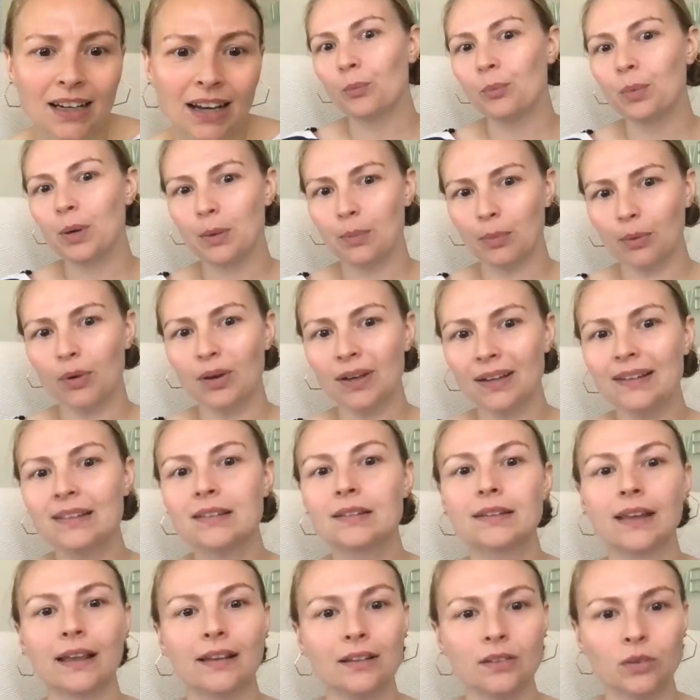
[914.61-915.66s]
People can
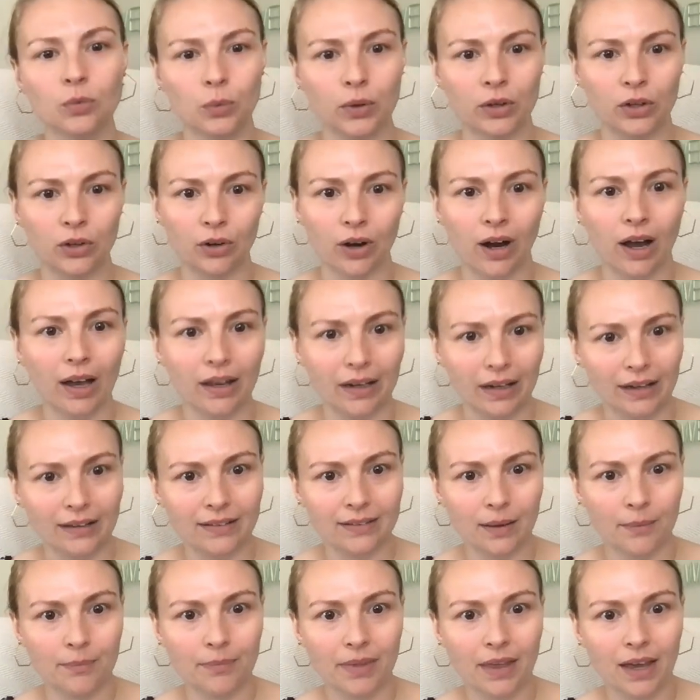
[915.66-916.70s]
sense when you're hiding
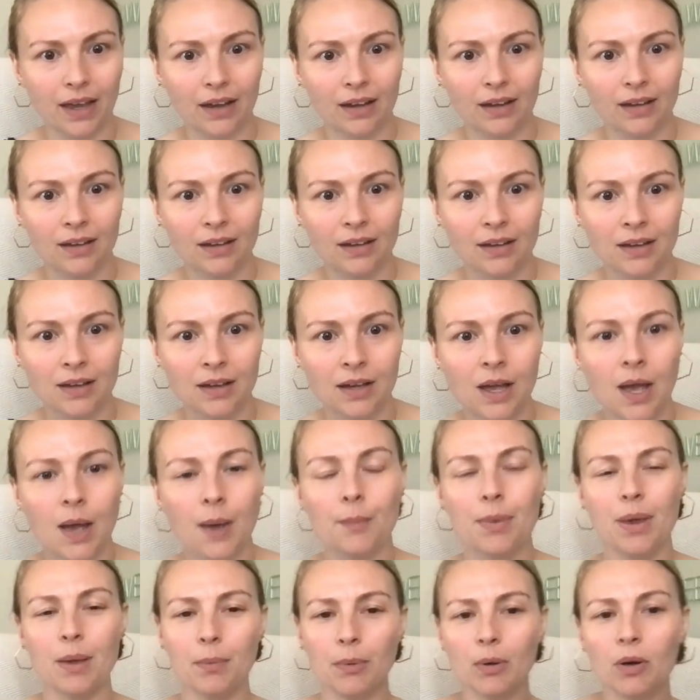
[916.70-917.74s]
something.
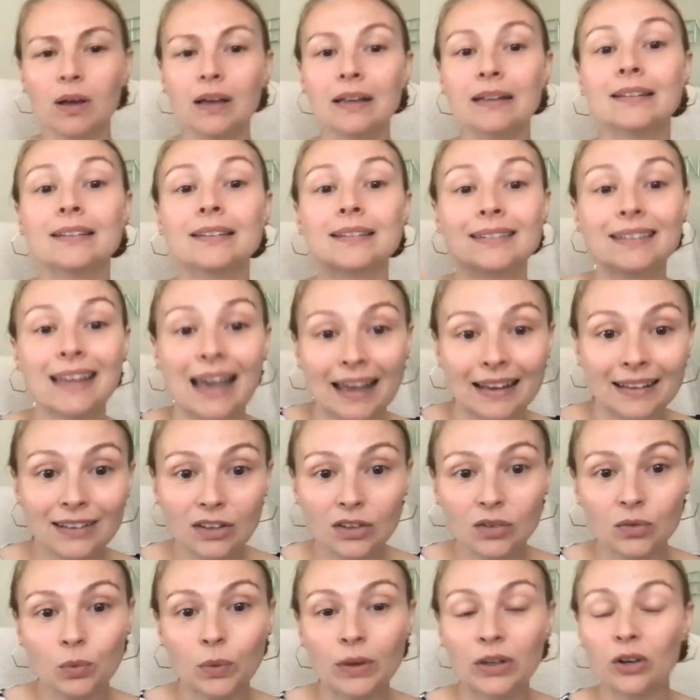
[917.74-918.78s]
People can
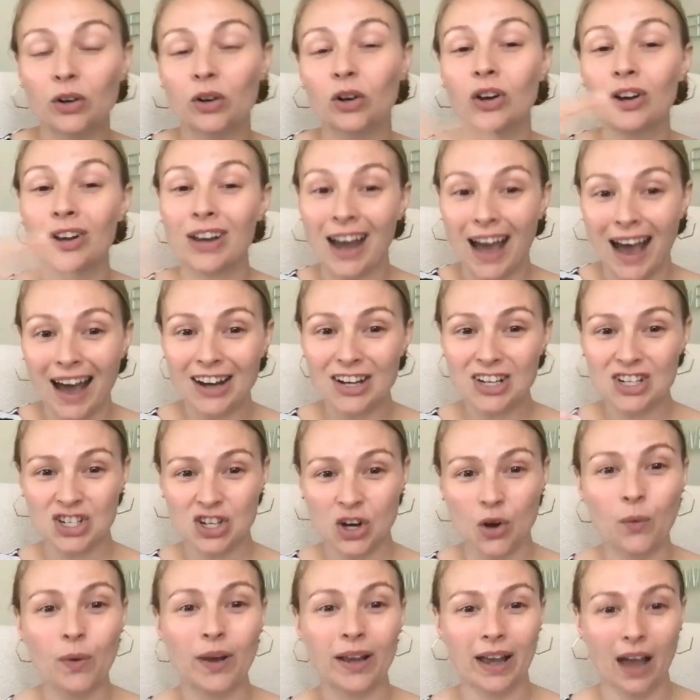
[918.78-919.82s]
sense when you're not
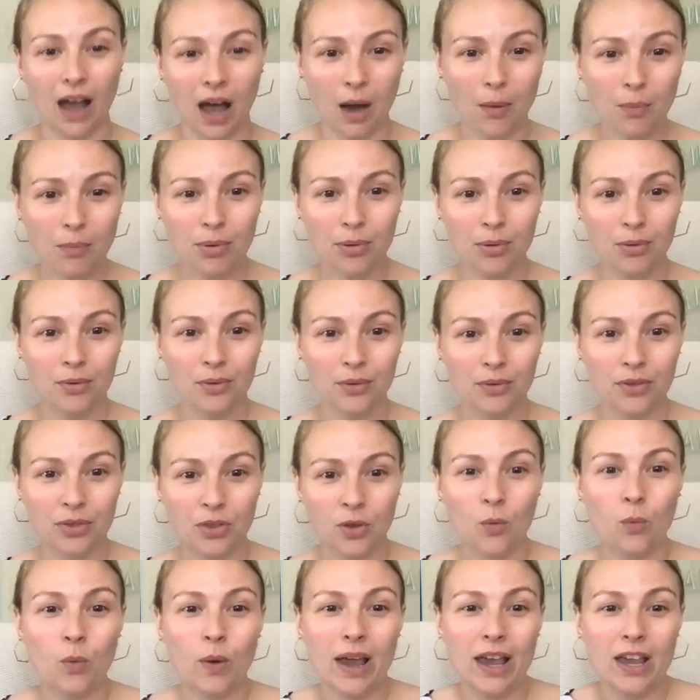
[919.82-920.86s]
showing up
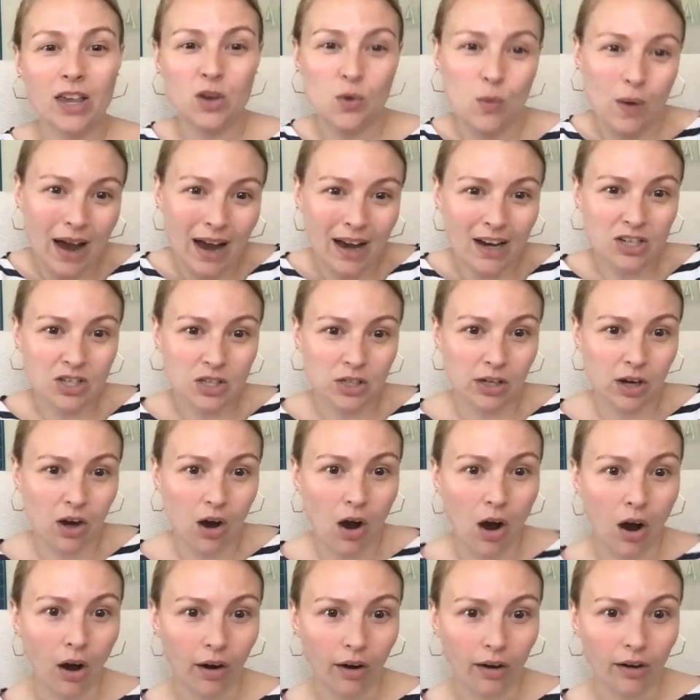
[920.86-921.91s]
the way you actually
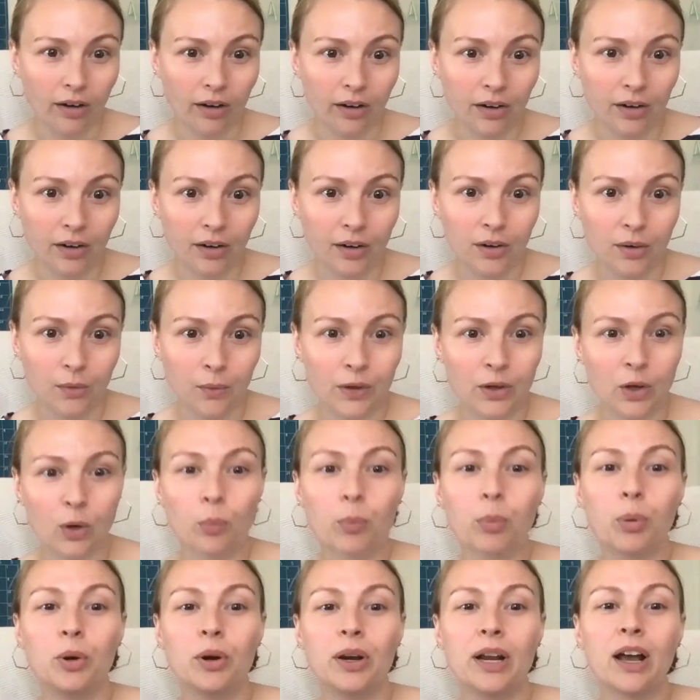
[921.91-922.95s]
are, when you're
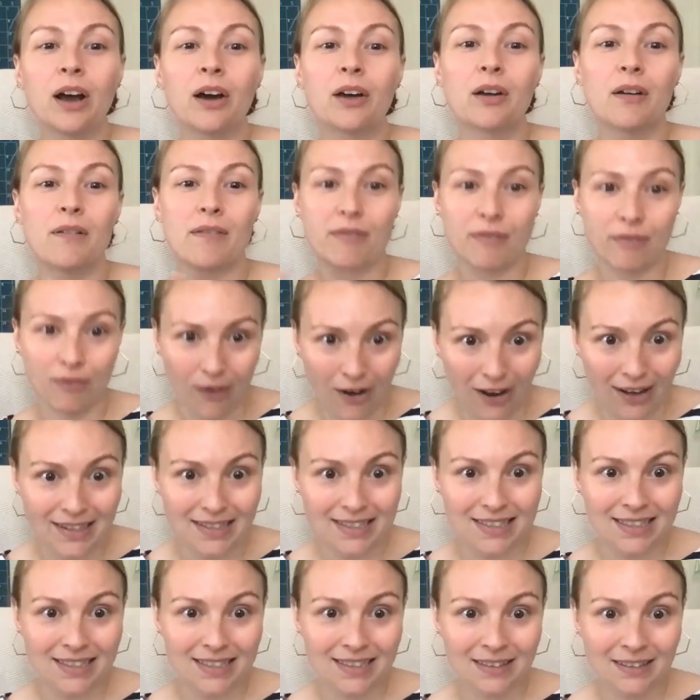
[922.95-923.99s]
putting on a
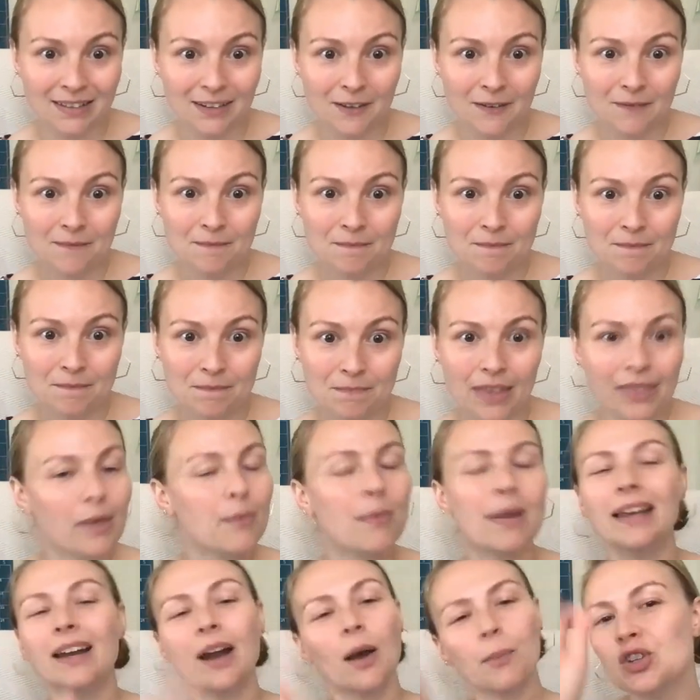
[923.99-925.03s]
front. They
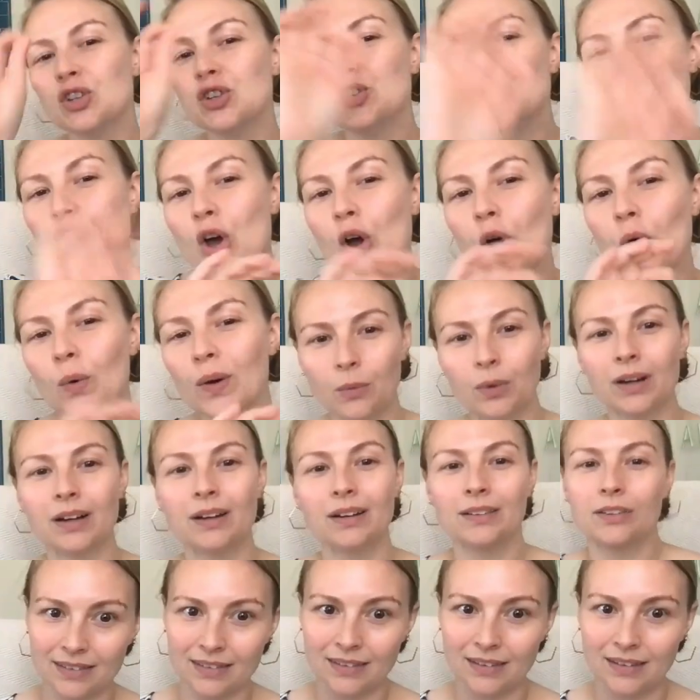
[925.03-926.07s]
may not know what it
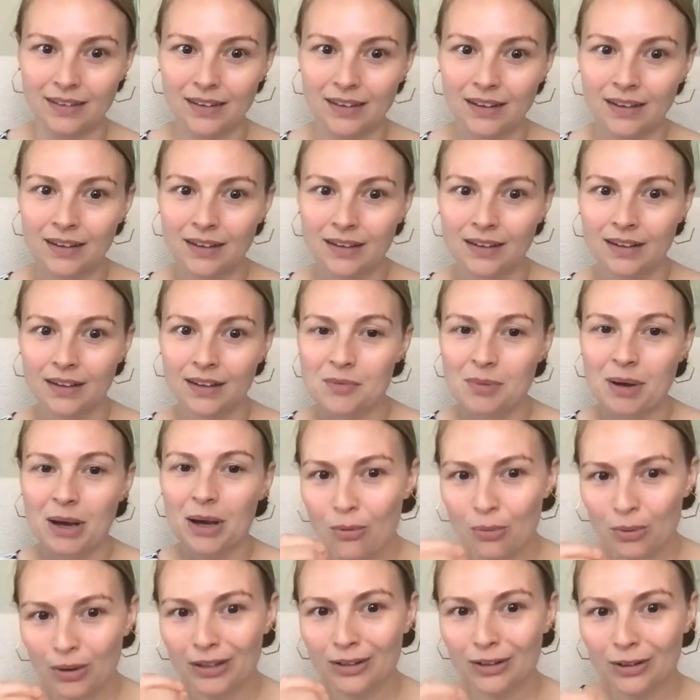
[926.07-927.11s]
is, but
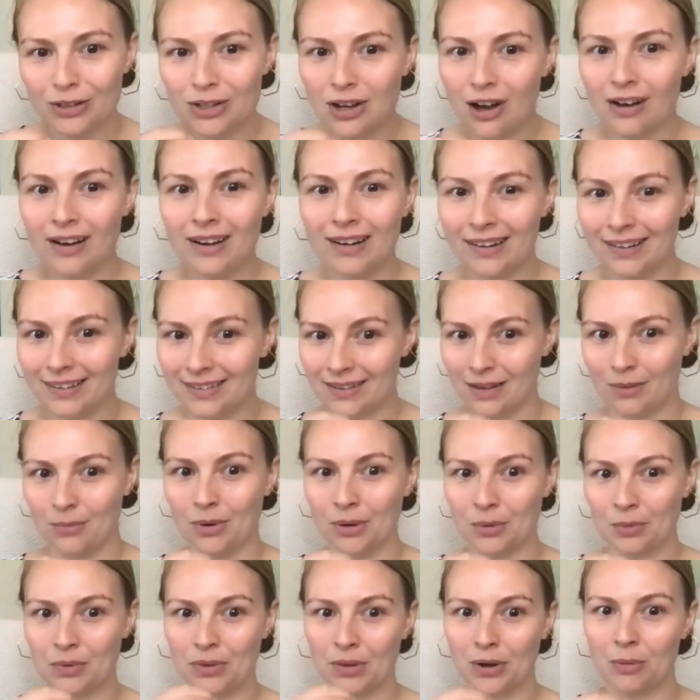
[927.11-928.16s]
when you're talking to
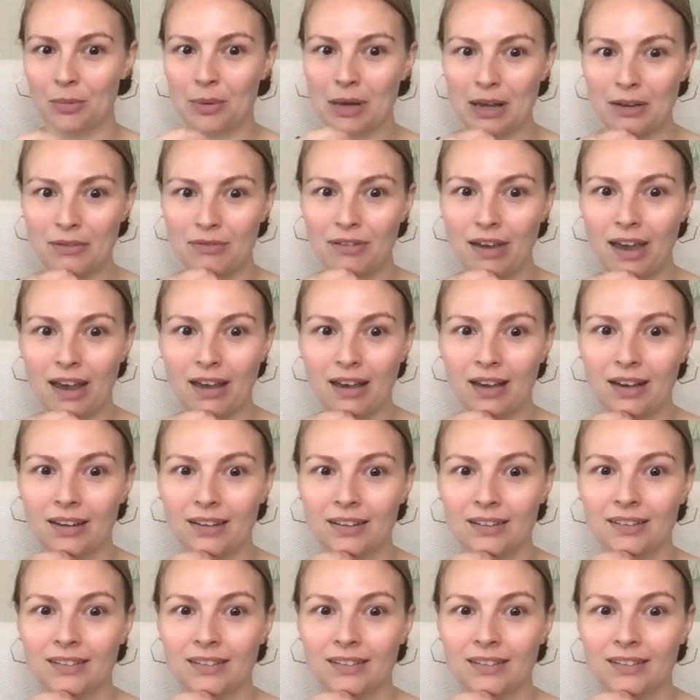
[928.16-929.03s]
someone when they're being fake,